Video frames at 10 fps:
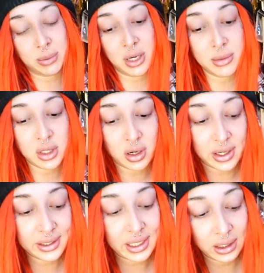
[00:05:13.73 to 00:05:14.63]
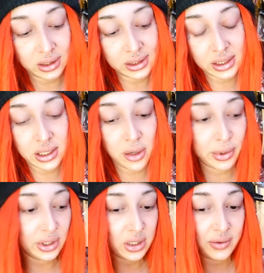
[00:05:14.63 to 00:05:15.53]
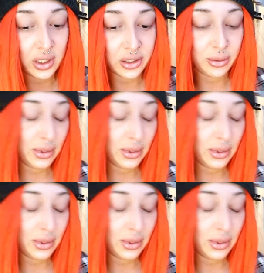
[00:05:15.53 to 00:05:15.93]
put them in the contact lens because I don't want this video to